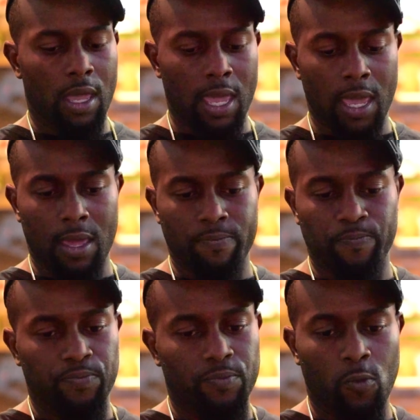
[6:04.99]
and
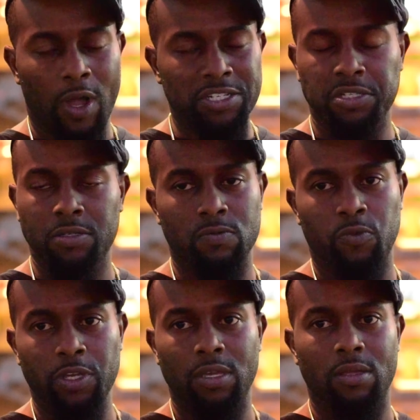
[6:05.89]
why shouldn't
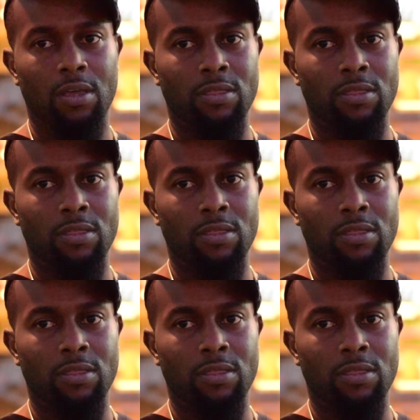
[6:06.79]
we?